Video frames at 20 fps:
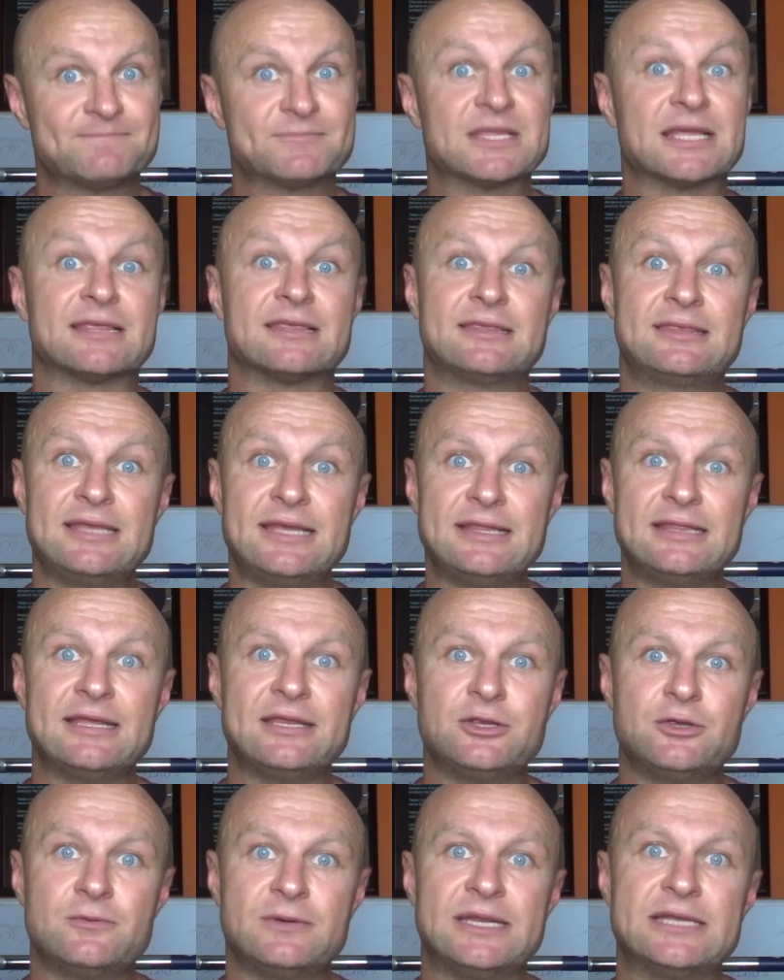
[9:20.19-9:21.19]
The thing that
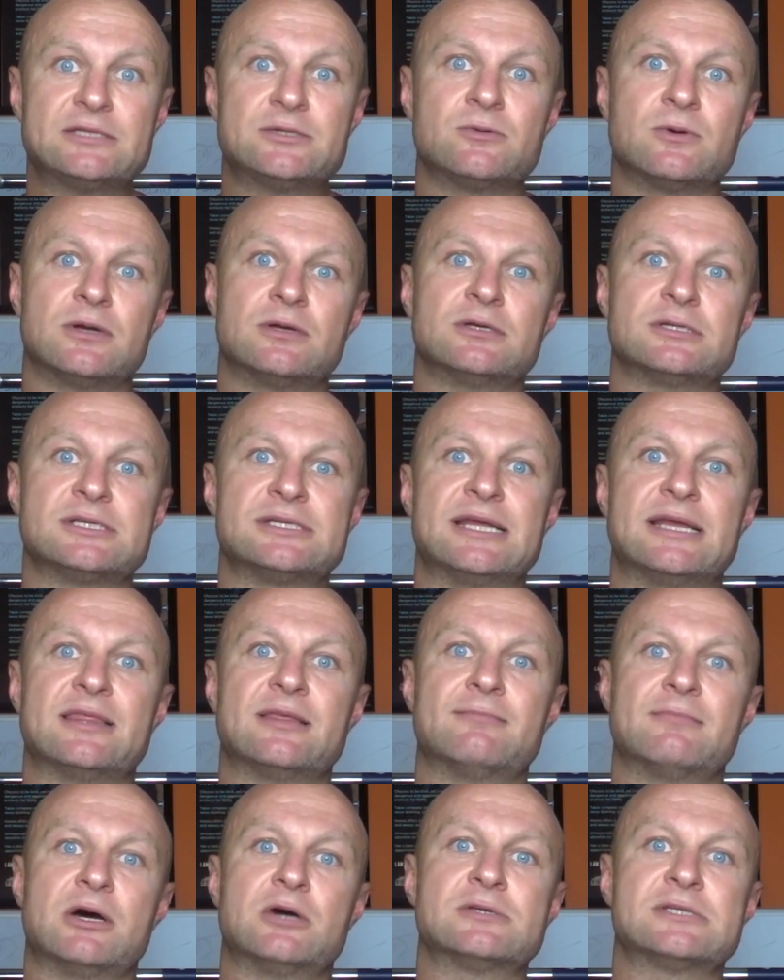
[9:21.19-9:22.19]
you need to understand
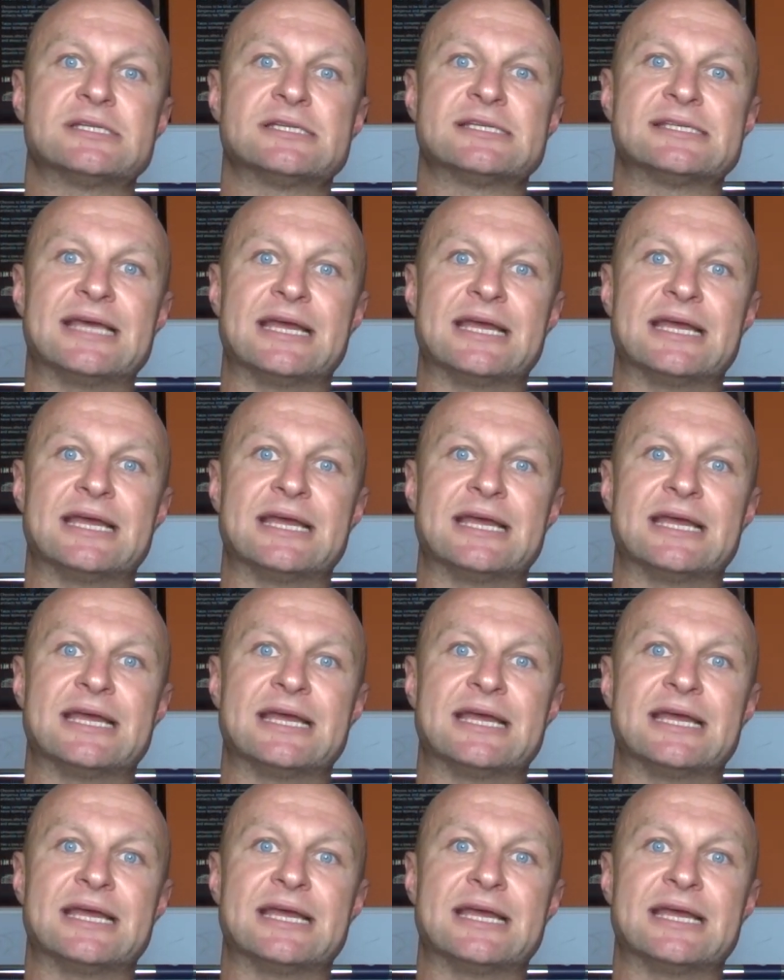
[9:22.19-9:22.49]
the most is